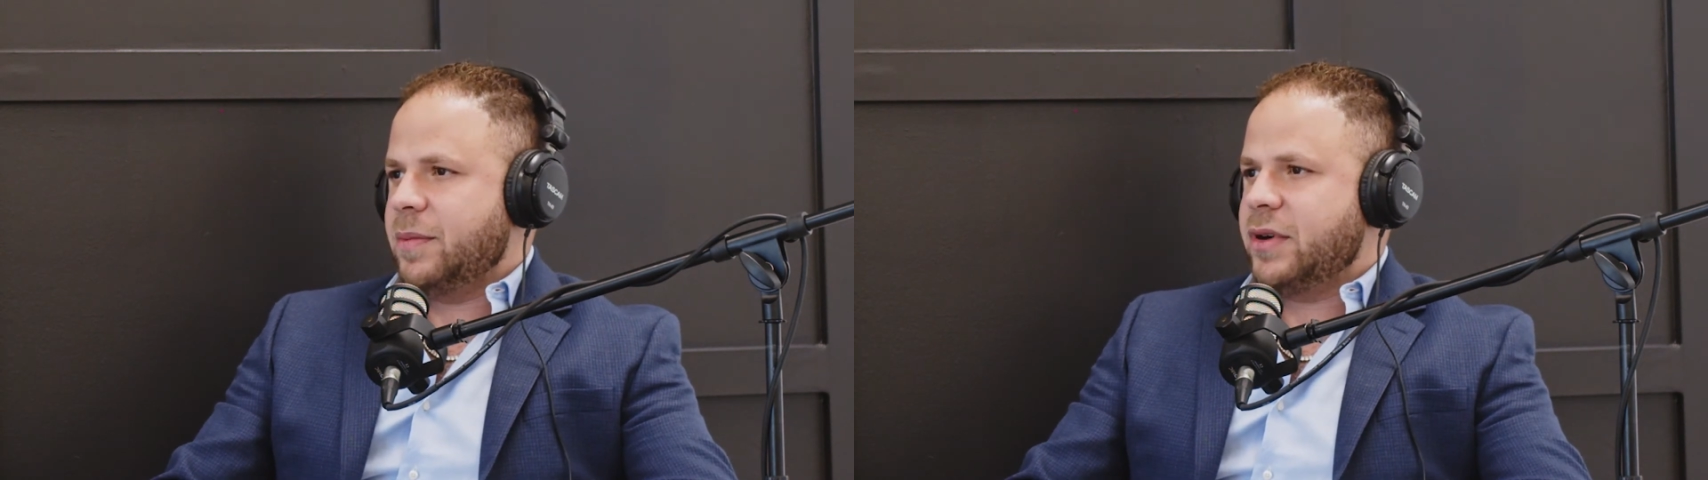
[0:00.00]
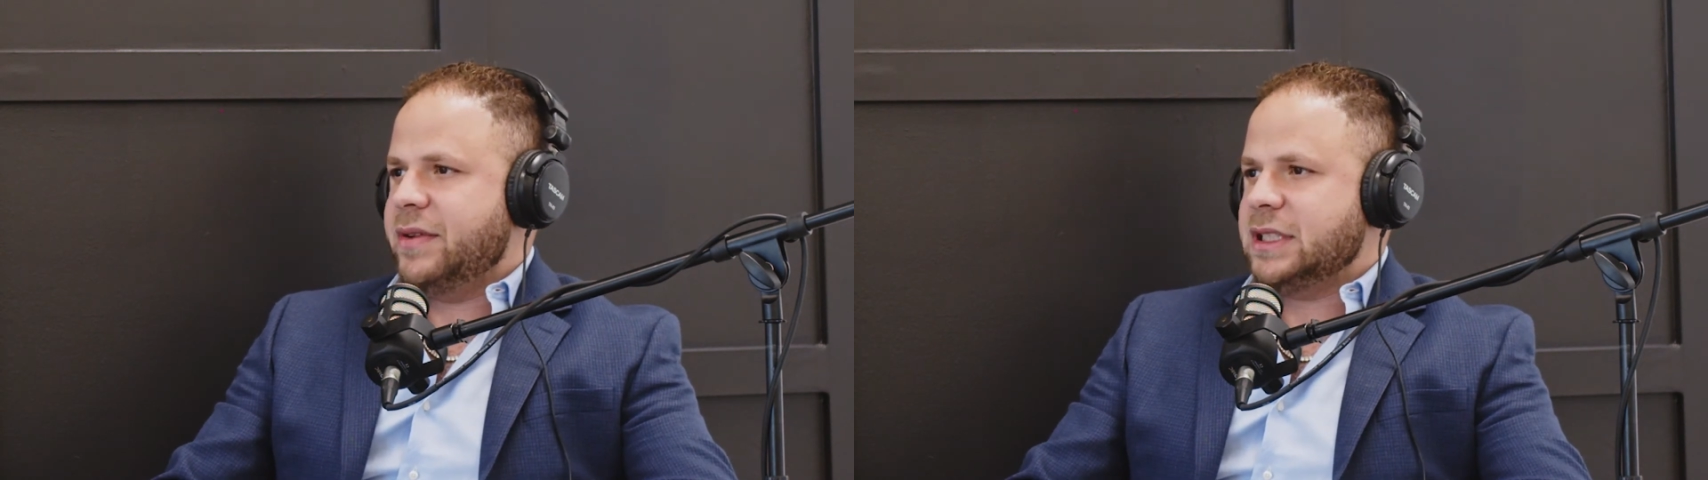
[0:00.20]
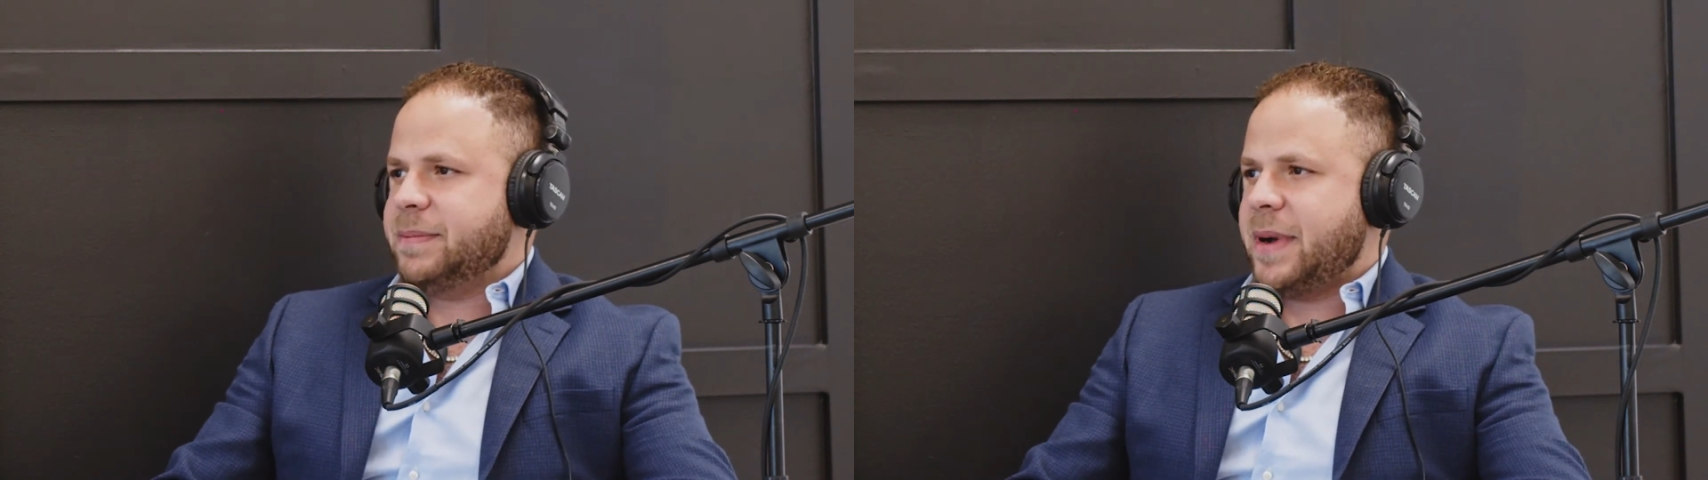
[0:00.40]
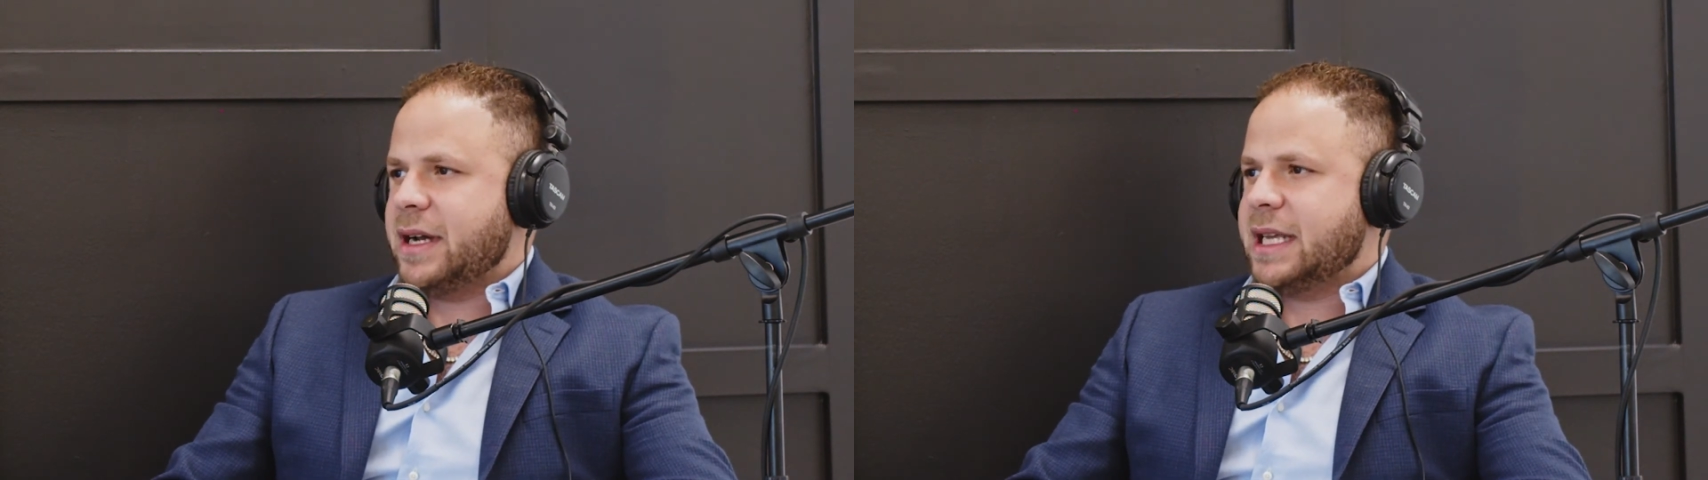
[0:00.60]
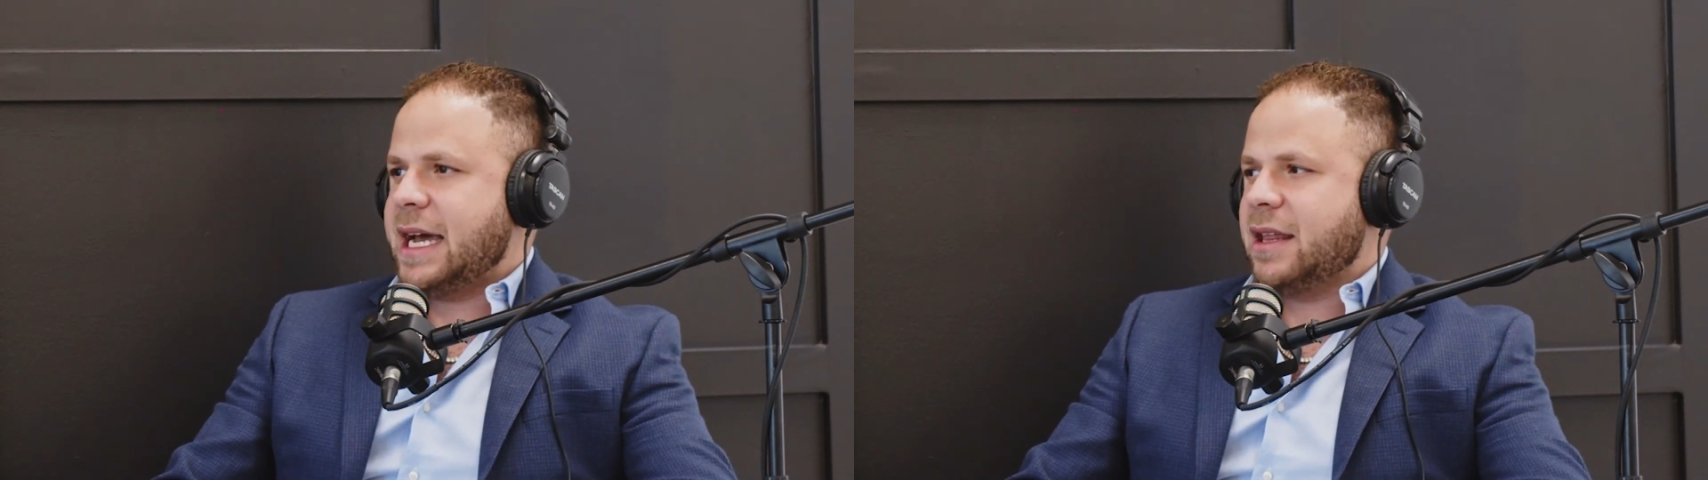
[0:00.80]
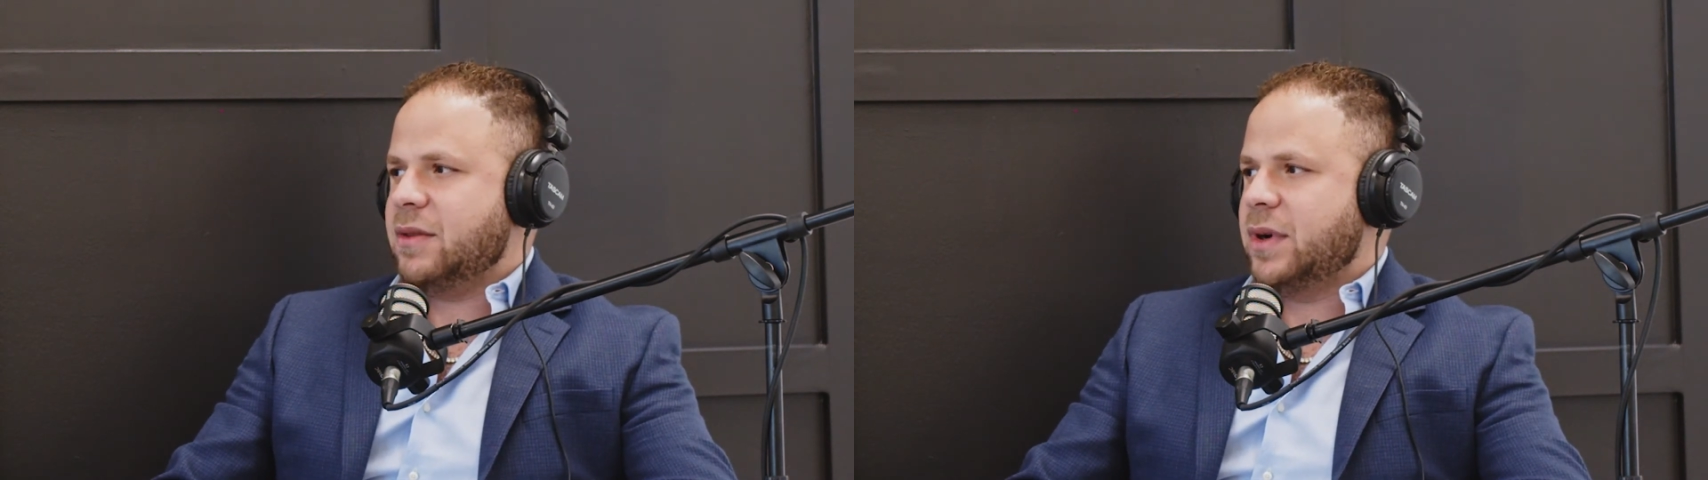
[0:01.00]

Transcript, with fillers: our previous podcast